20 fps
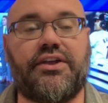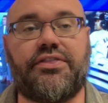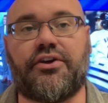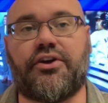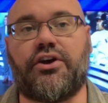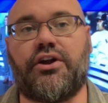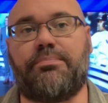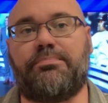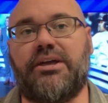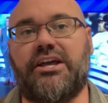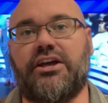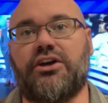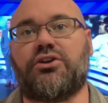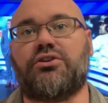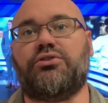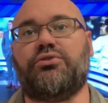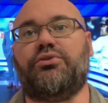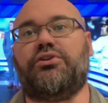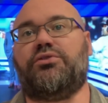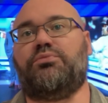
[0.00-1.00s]
They're going to be
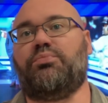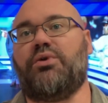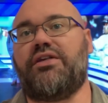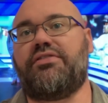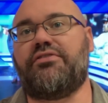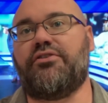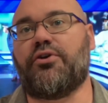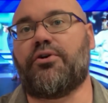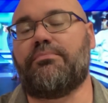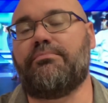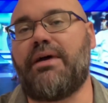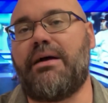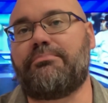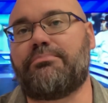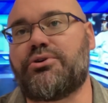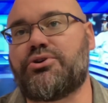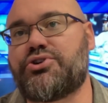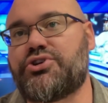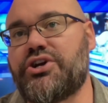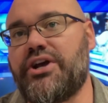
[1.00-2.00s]
included with your
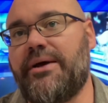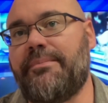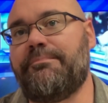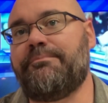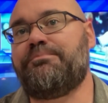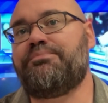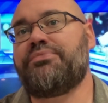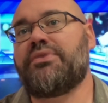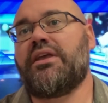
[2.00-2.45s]
membership.